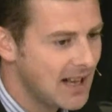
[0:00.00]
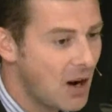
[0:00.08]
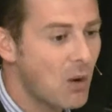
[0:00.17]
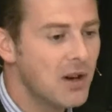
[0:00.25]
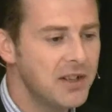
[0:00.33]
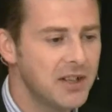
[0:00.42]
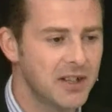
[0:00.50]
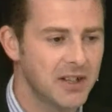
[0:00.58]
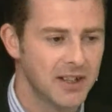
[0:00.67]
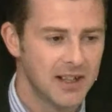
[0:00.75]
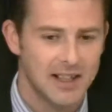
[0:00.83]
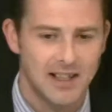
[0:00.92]
I
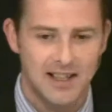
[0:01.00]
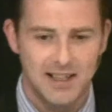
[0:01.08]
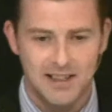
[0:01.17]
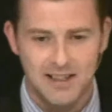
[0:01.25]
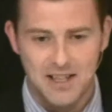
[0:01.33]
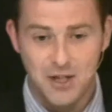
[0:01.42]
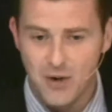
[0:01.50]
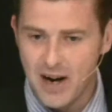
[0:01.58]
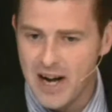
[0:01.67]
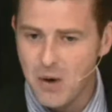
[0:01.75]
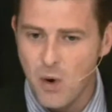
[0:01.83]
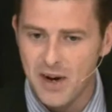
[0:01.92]
wonder, is there
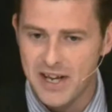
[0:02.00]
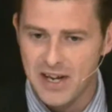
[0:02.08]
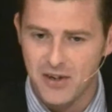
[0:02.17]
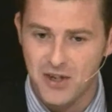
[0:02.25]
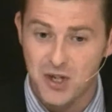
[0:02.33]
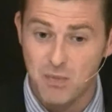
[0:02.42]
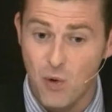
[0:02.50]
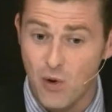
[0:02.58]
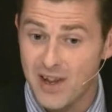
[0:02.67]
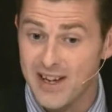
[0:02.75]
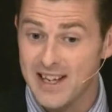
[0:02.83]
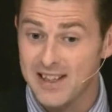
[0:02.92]
anyone here this
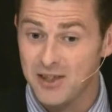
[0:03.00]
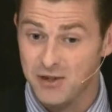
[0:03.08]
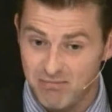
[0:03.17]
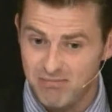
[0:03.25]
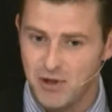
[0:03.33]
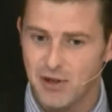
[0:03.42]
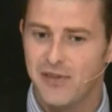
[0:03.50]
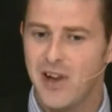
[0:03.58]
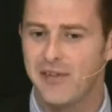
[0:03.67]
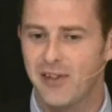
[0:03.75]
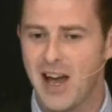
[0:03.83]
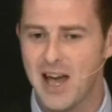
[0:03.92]
morning and you've
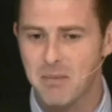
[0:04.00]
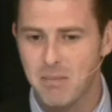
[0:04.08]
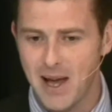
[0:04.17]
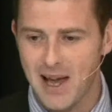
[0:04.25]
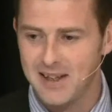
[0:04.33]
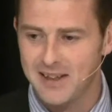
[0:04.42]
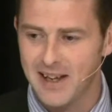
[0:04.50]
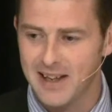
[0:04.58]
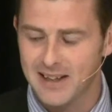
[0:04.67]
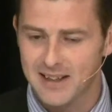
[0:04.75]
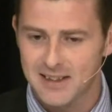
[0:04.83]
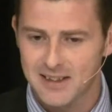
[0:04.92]
ever had a bad day?
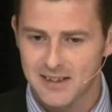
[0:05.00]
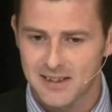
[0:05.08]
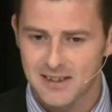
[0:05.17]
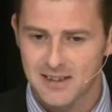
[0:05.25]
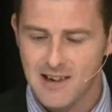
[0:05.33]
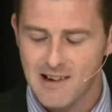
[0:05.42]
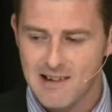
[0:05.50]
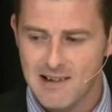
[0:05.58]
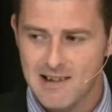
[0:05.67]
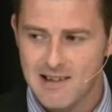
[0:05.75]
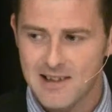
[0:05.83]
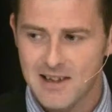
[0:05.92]

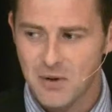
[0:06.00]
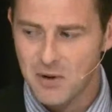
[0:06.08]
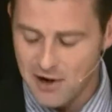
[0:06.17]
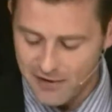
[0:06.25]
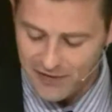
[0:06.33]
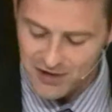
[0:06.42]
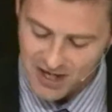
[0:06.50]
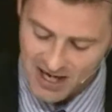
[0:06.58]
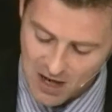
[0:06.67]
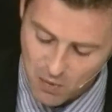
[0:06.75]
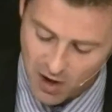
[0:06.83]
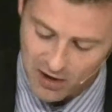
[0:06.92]
I wonder if there's
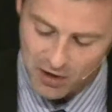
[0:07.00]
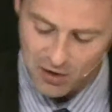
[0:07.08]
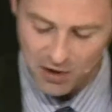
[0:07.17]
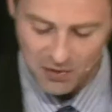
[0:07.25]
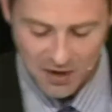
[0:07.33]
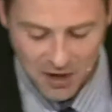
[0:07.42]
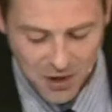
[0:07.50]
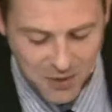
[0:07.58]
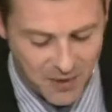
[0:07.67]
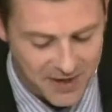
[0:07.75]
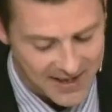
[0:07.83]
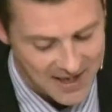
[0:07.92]
anyone who knows
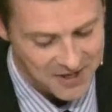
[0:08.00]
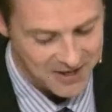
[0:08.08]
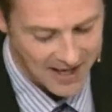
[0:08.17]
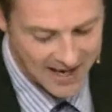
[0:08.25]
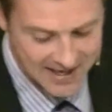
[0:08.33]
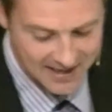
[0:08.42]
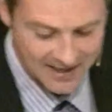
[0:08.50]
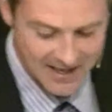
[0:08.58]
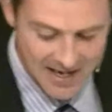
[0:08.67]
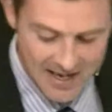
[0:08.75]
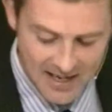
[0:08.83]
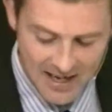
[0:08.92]
what that's like.
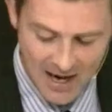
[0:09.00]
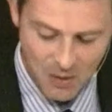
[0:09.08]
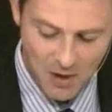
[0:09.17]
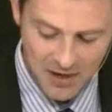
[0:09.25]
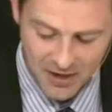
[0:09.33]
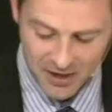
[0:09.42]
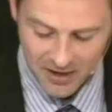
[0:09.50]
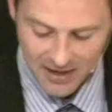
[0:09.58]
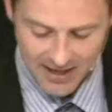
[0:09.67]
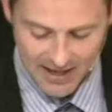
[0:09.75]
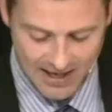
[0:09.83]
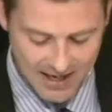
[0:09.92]
I
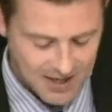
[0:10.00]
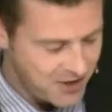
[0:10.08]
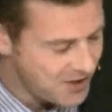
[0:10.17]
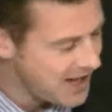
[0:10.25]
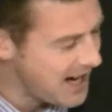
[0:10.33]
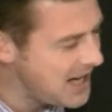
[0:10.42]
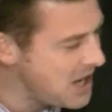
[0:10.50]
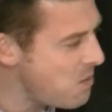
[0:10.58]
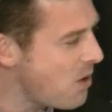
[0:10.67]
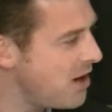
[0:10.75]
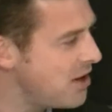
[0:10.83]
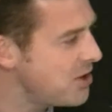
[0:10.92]
wonder, is there
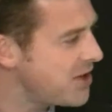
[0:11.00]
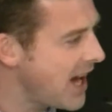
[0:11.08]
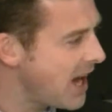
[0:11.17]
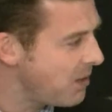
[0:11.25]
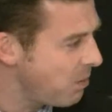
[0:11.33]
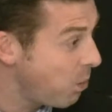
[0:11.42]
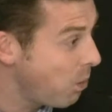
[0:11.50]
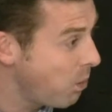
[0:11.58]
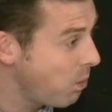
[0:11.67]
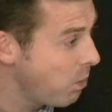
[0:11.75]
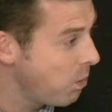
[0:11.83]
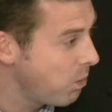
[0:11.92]
anyone who's had
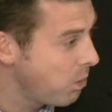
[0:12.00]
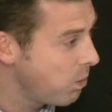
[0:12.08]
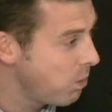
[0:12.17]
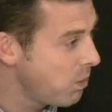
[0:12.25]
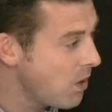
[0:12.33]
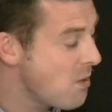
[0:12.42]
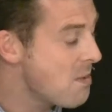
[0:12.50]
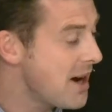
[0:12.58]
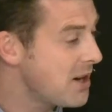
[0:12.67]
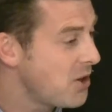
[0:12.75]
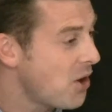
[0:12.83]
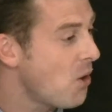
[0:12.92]
what we
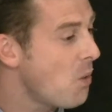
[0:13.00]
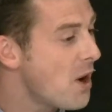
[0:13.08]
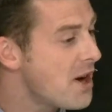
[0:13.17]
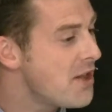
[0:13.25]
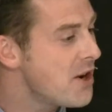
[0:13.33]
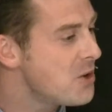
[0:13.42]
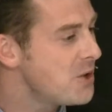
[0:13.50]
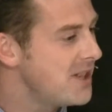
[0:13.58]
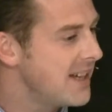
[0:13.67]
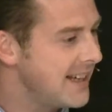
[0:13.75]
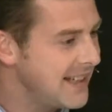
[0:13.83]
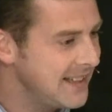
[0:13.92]
might call one of those
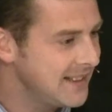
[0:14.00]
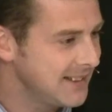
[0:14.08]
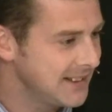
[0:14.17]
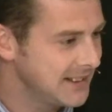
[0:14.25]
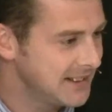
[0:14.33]
days.